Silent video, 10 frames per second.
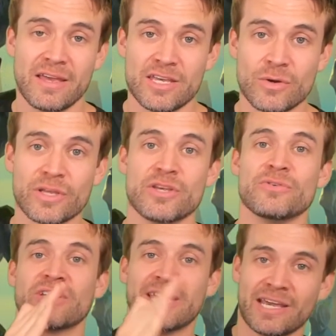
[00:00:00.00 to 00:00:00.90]
you can
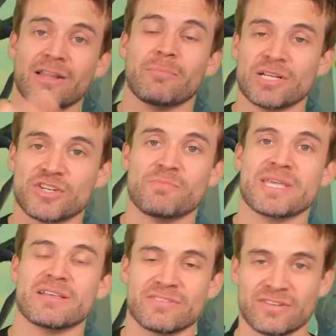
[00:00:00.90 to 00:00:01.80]
use to kill a bunch of
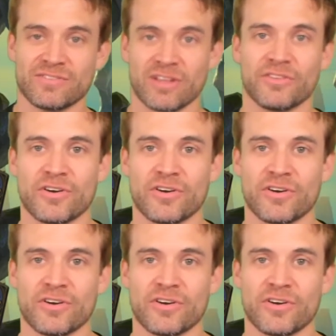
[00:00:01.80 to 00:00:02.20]
minions in a single